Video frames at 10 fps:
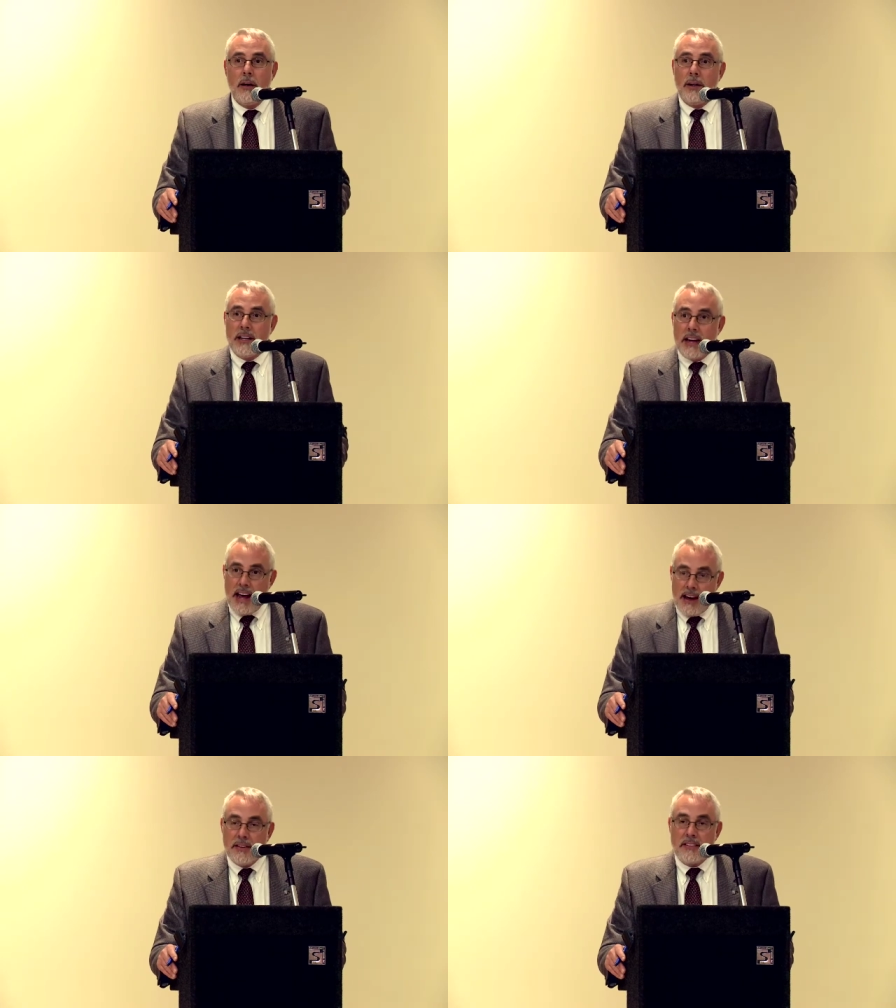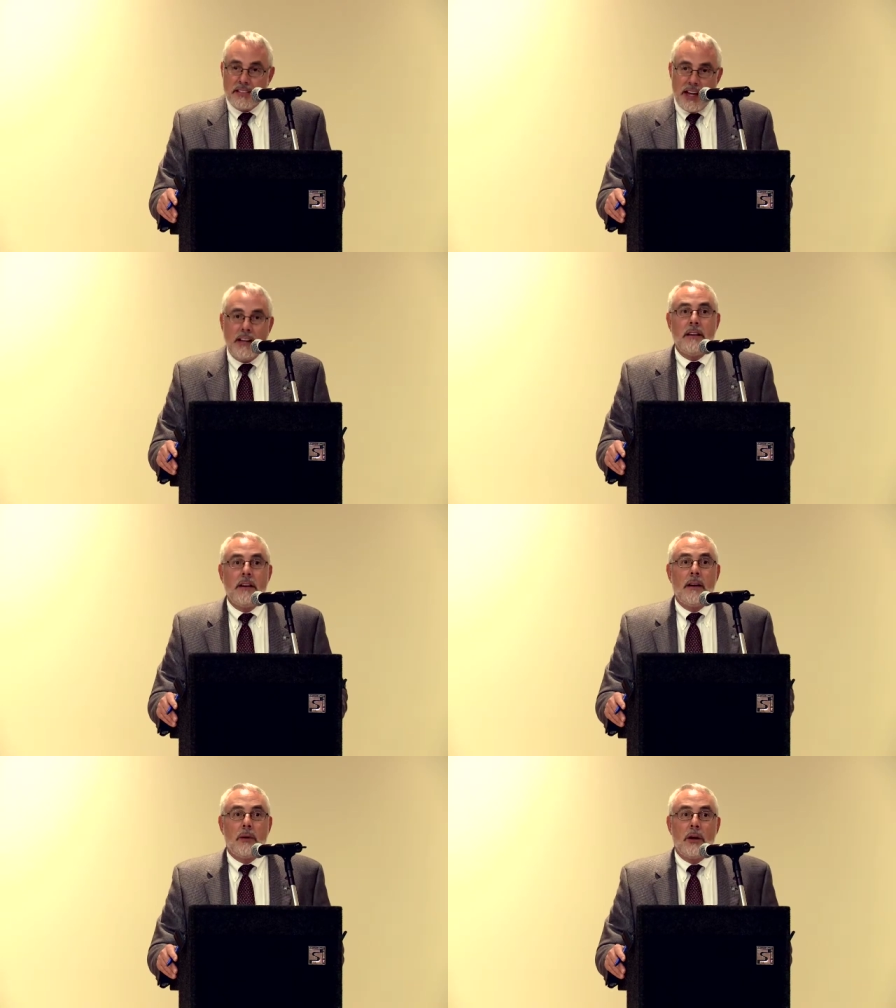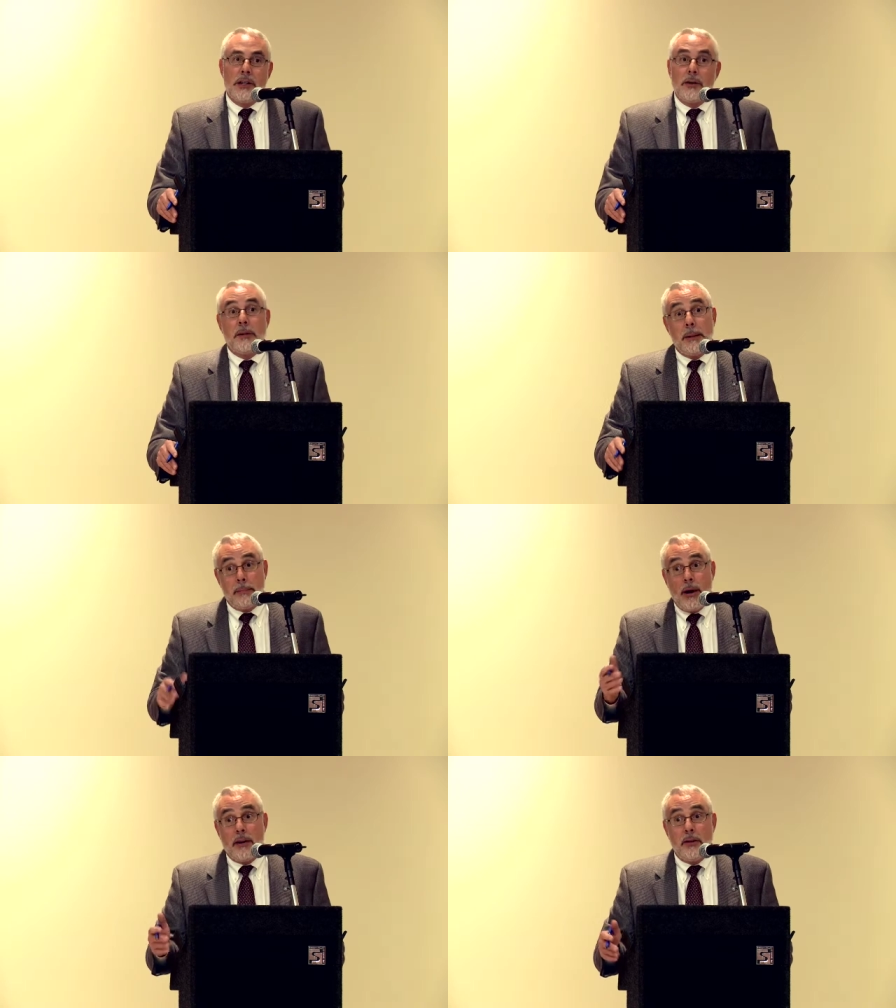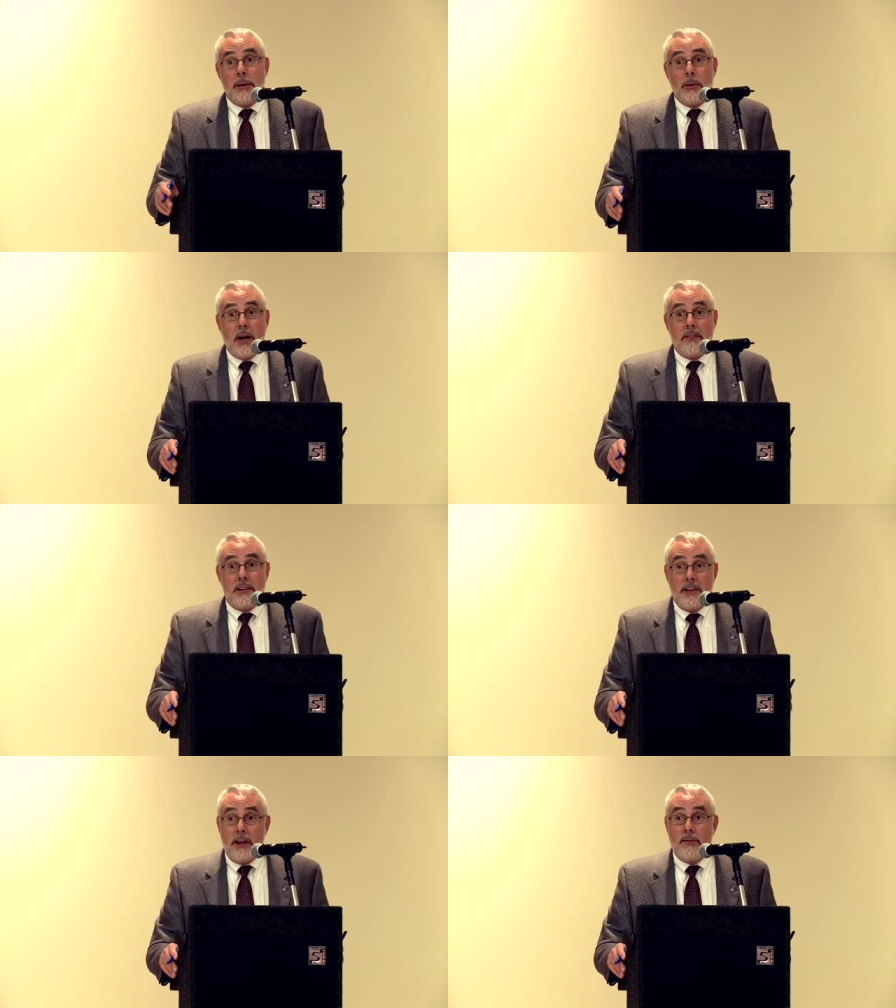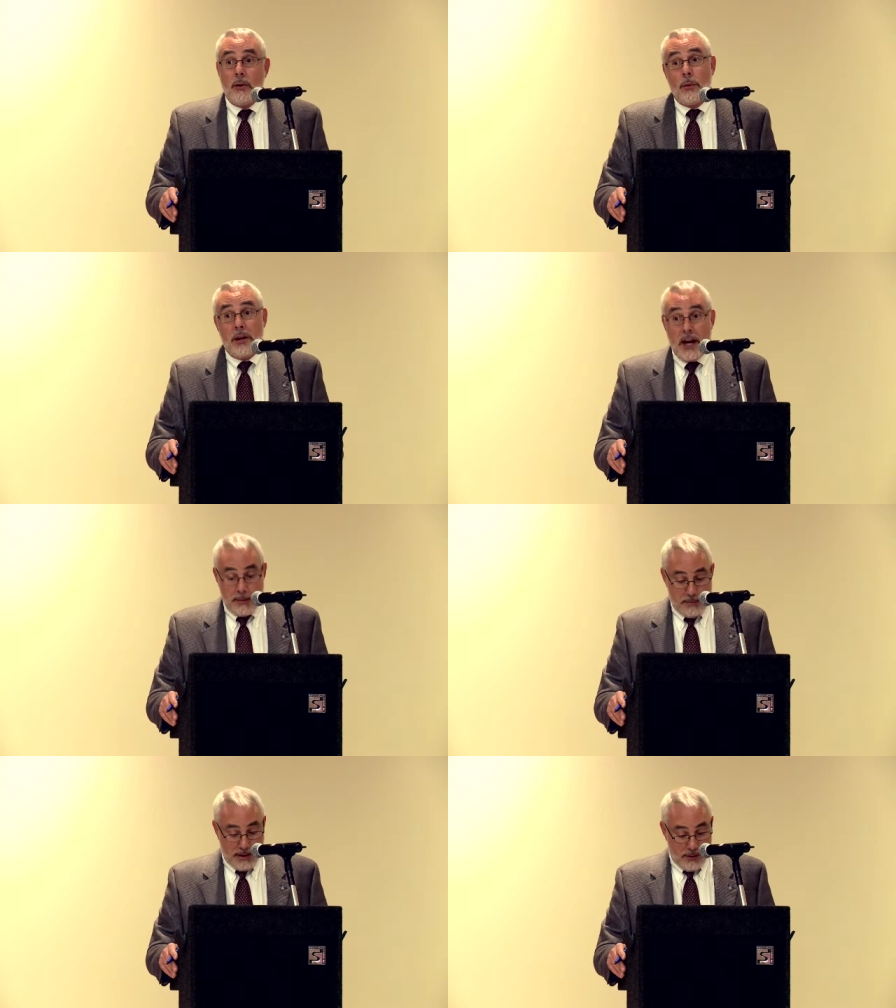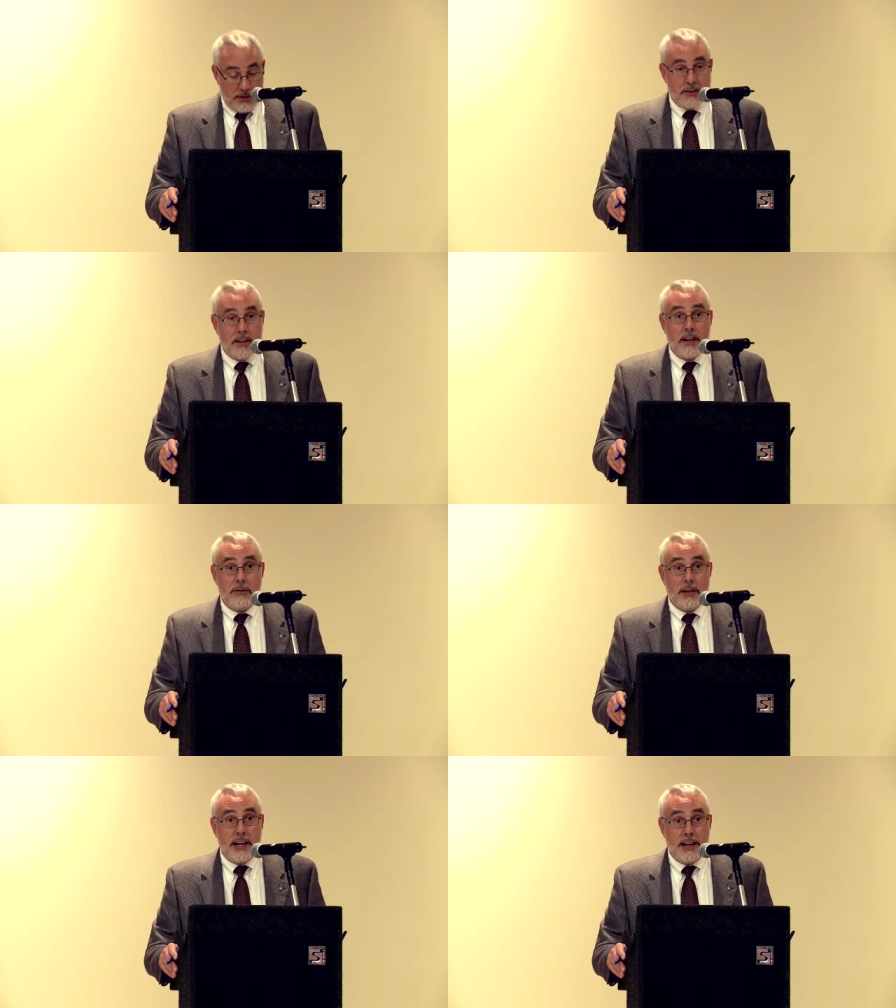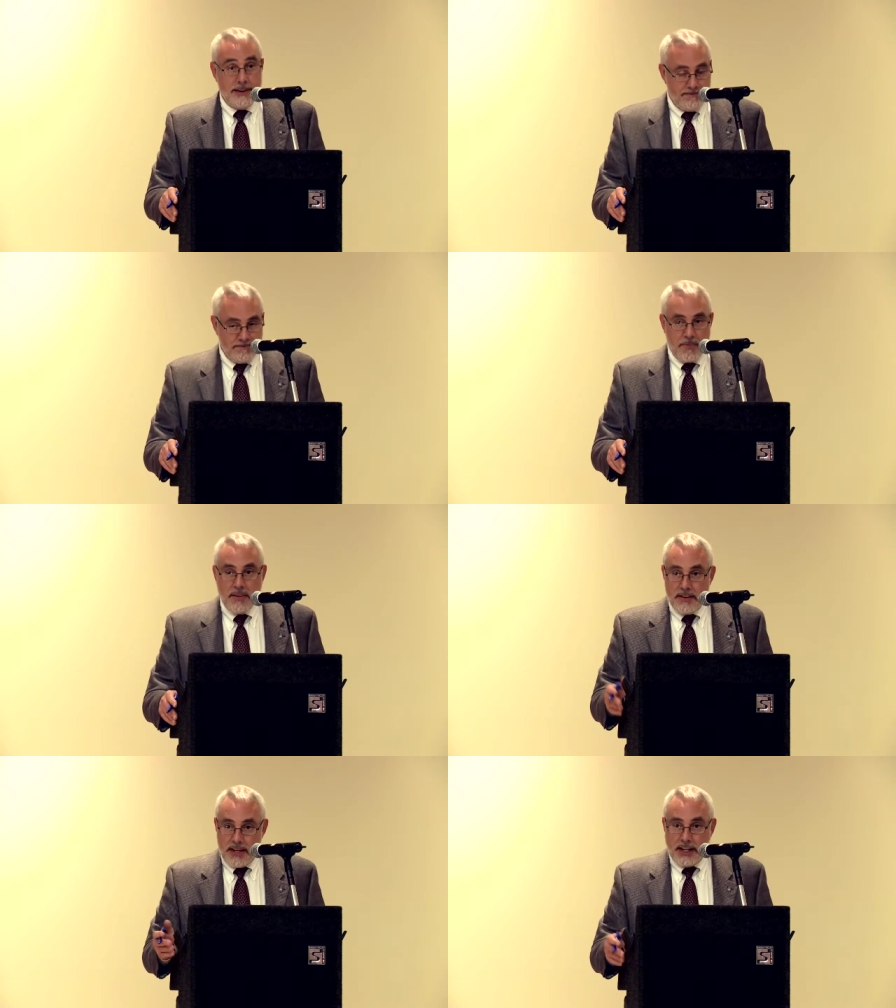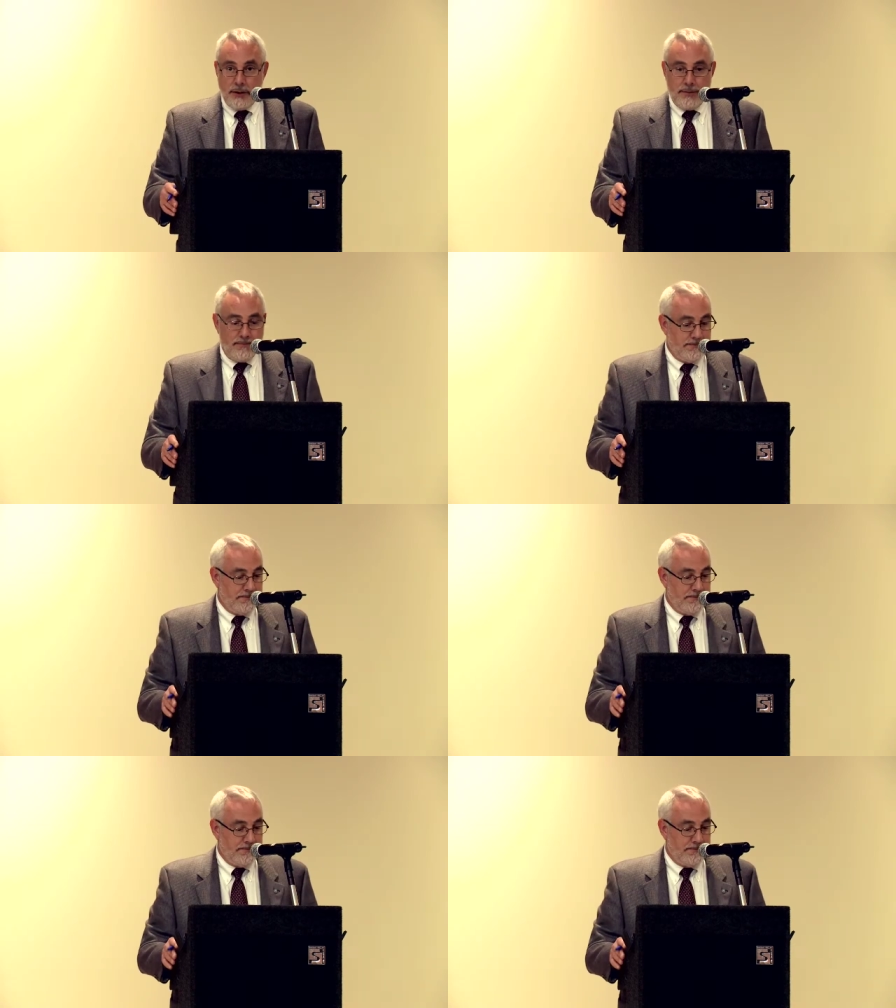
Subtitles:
We can have a state where you can be proud to be a resident of, where we're not embarrassed every day. Thank you.